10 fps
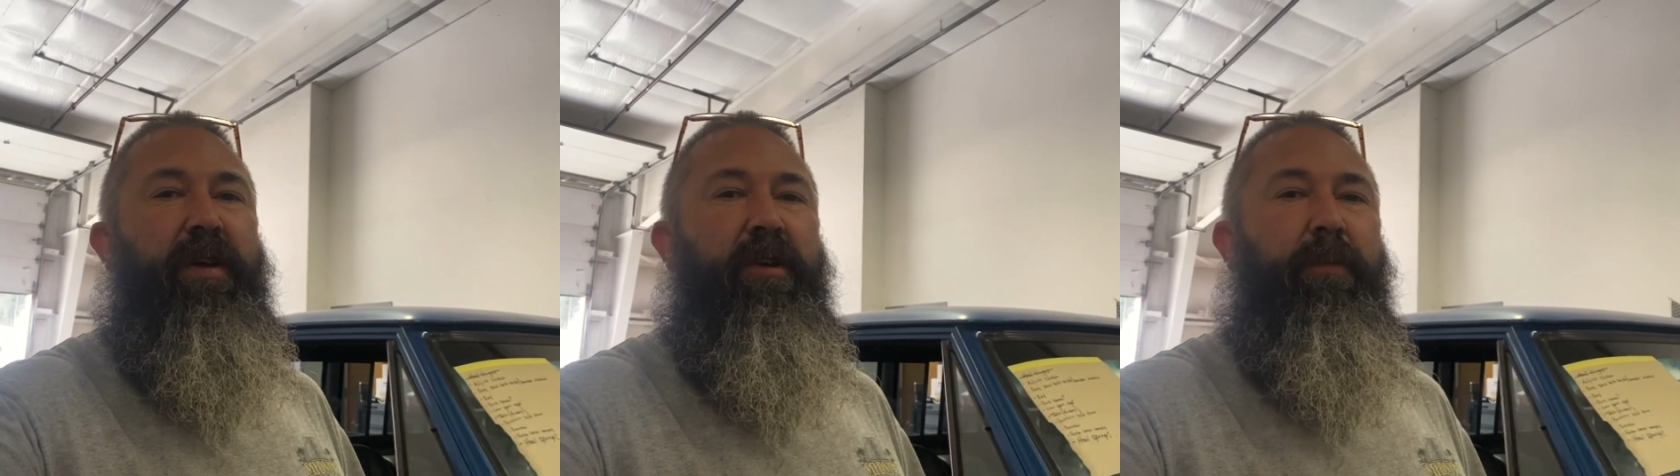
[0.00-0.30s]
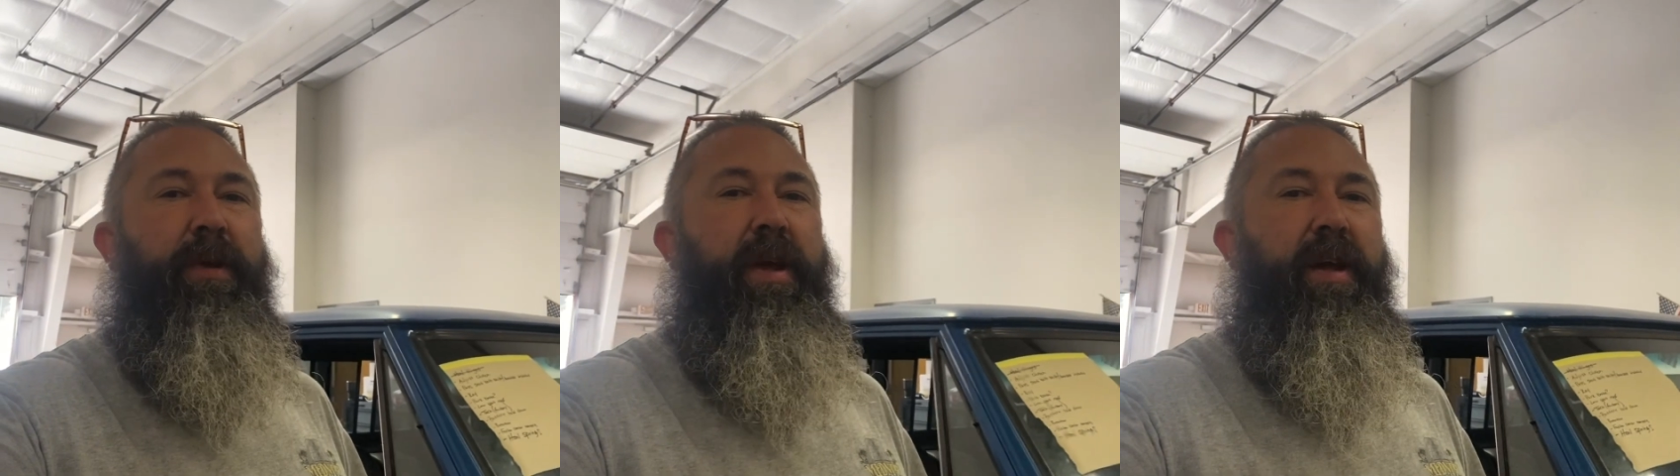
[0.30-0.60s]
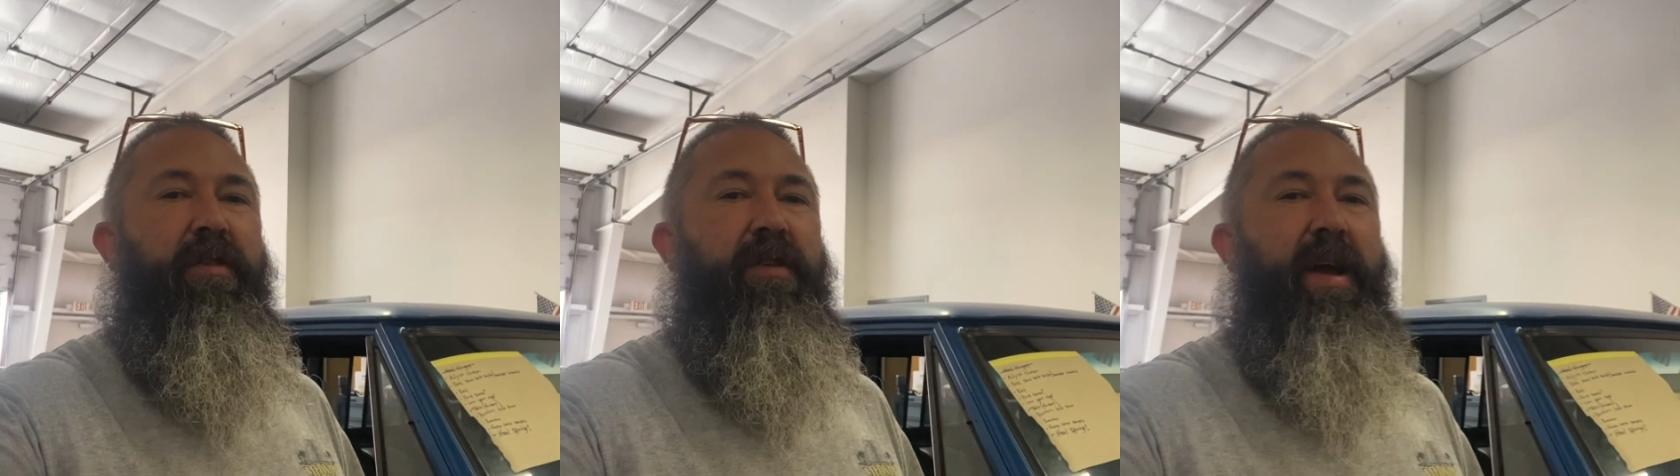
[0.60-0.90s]
you know me
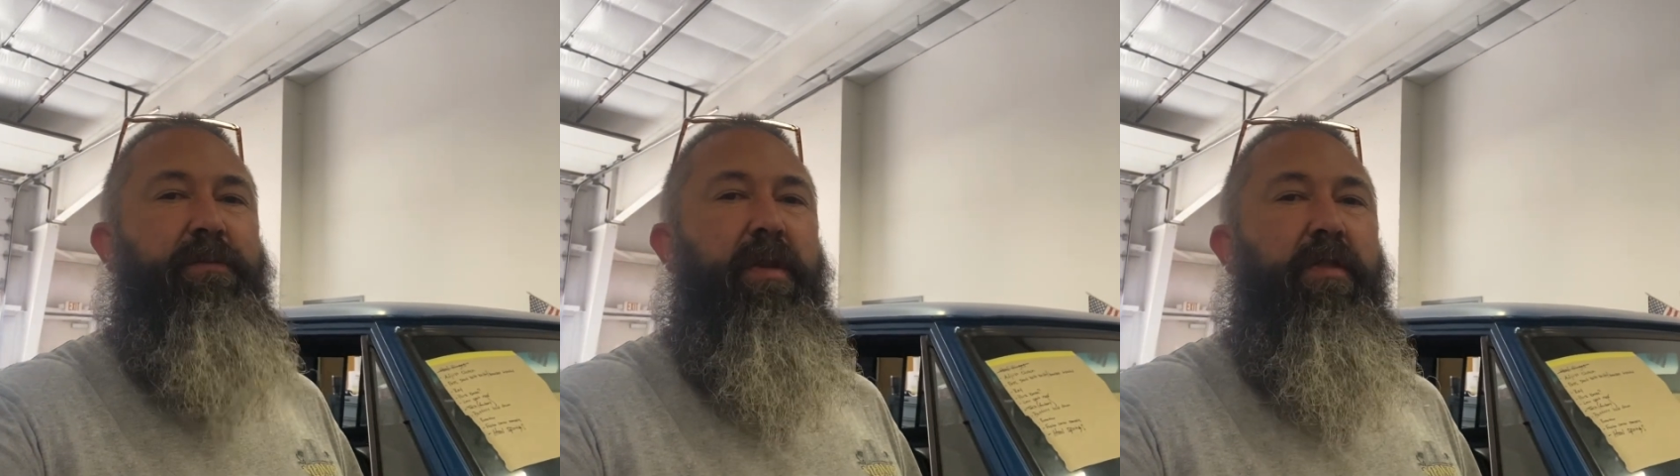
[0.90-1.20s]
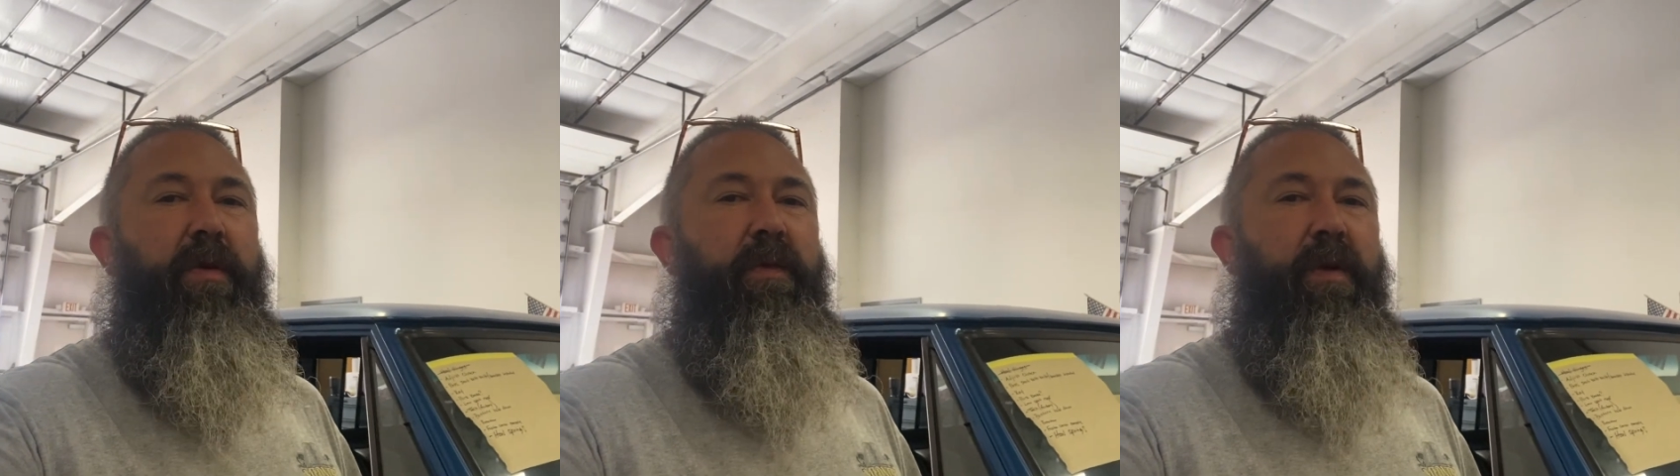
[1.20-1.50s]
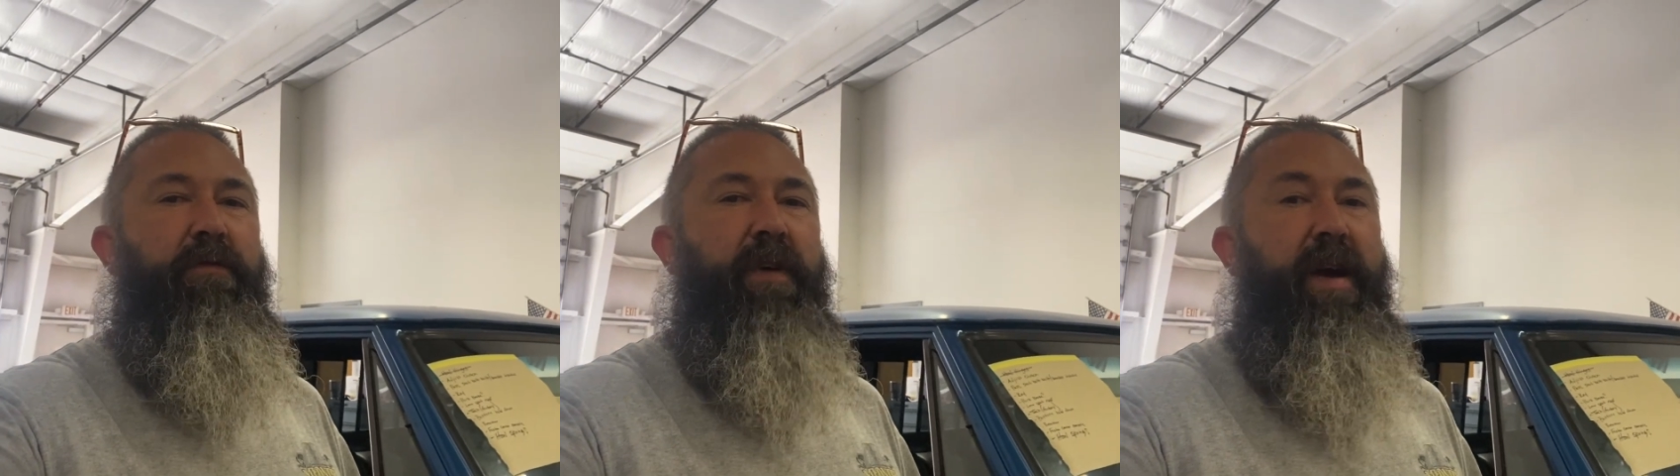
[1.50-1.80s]
as Captain
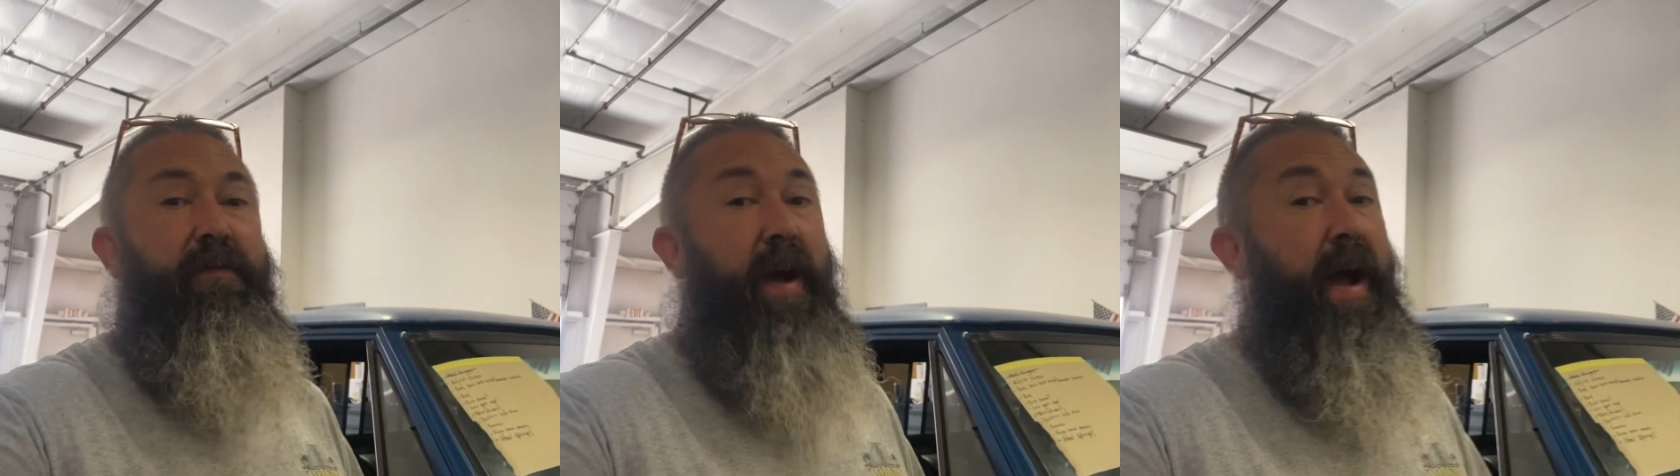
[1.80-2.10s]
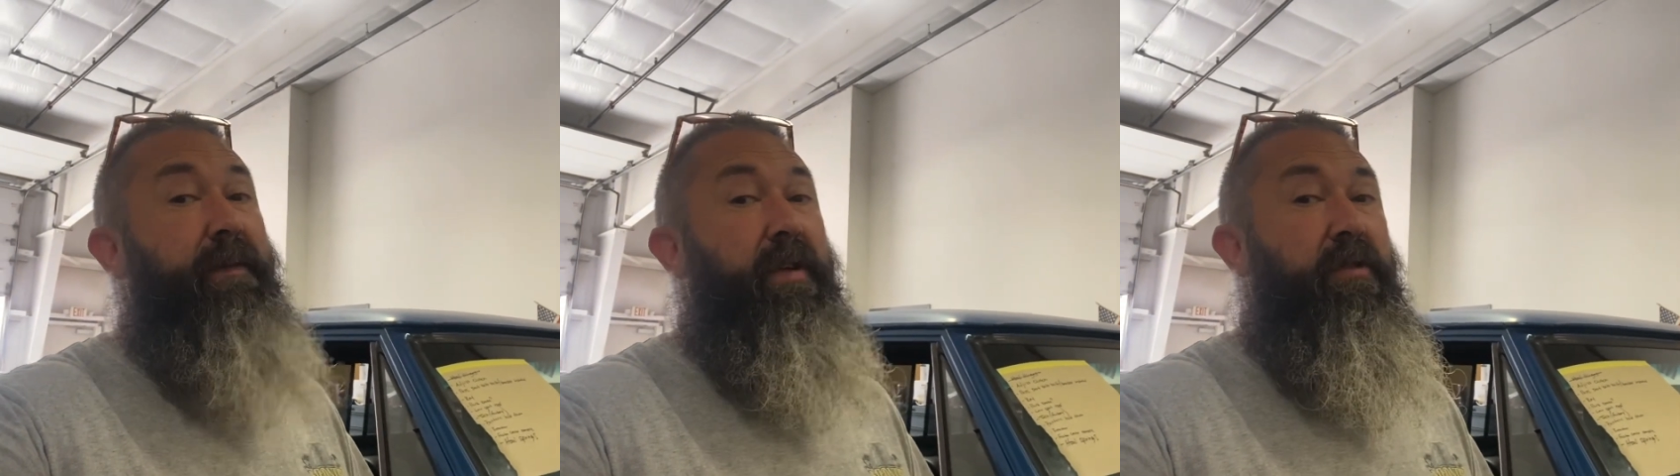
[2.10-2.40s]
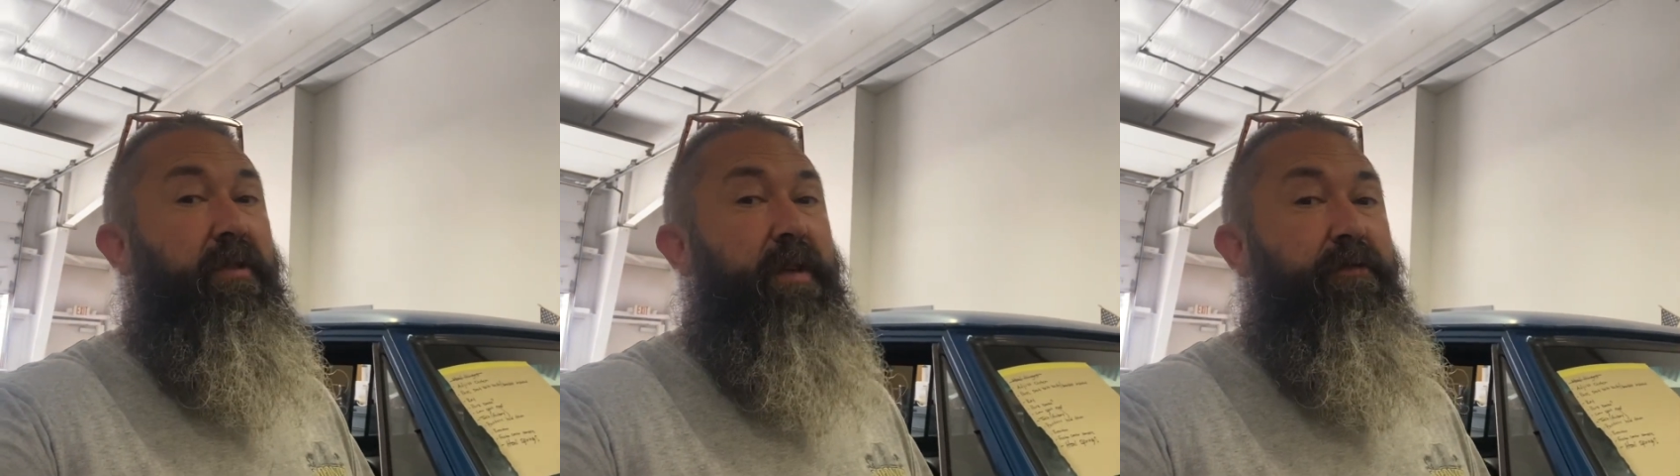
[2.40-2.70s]
315,
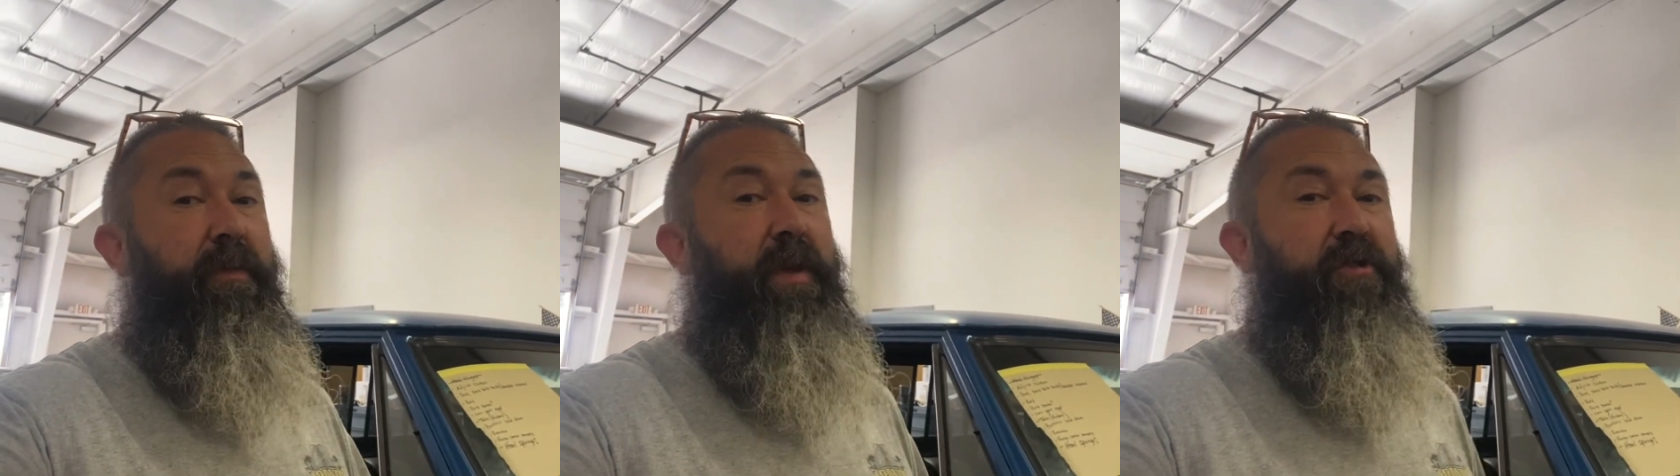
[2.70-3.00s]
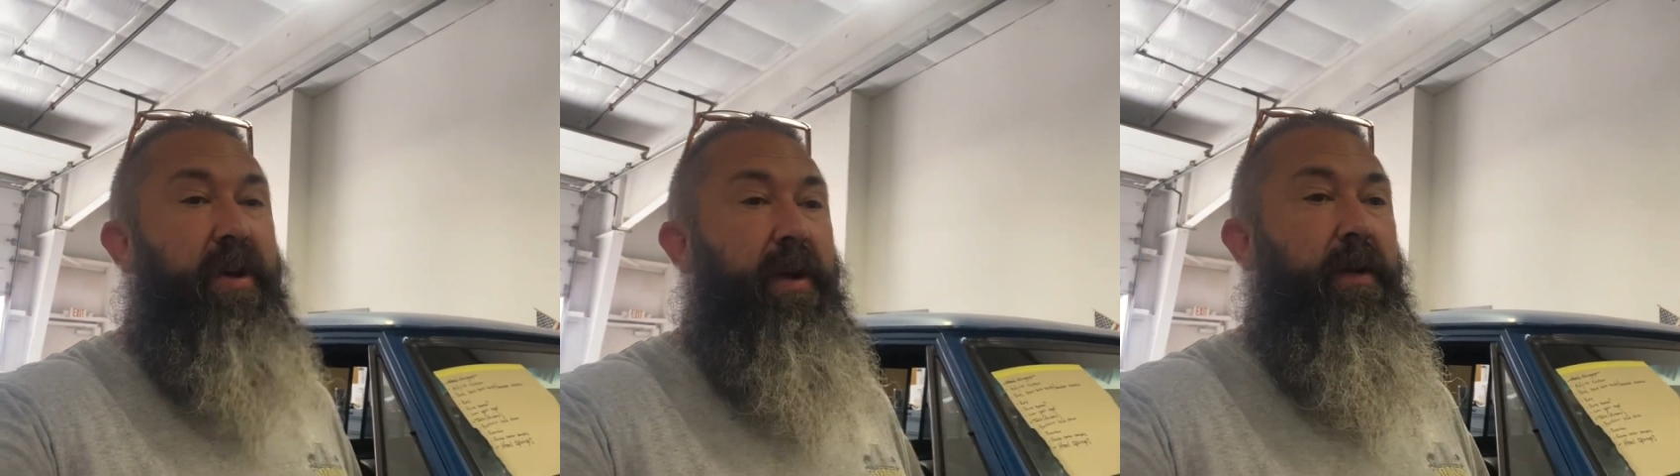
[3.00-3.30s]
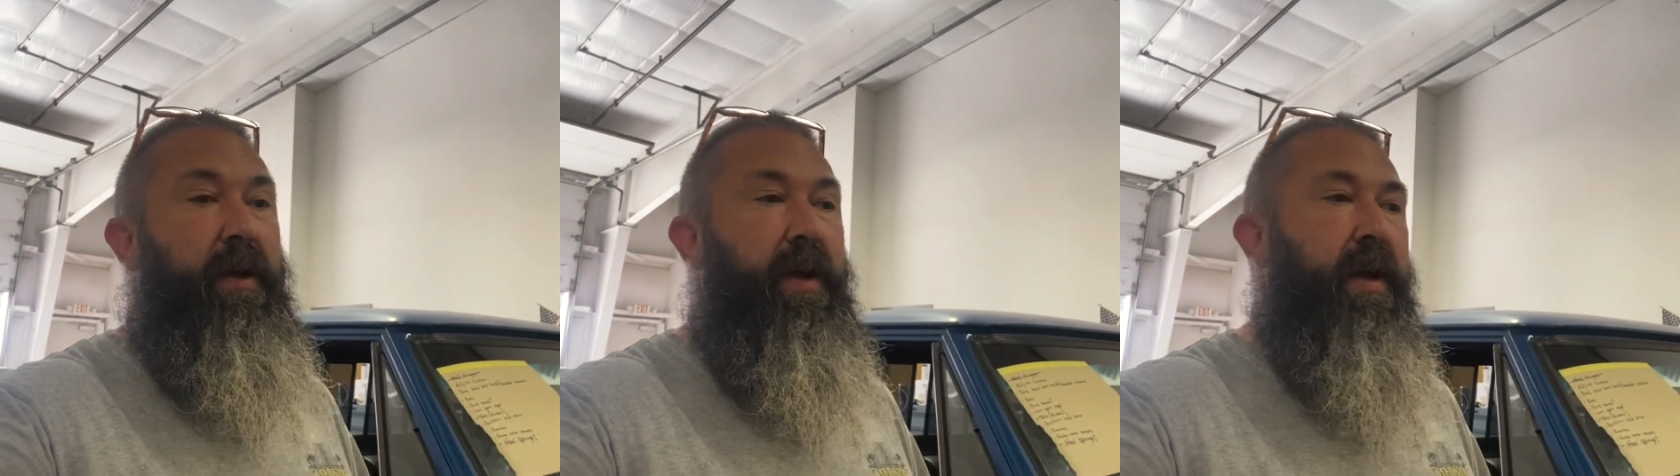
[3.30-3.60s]
obviously from the channel.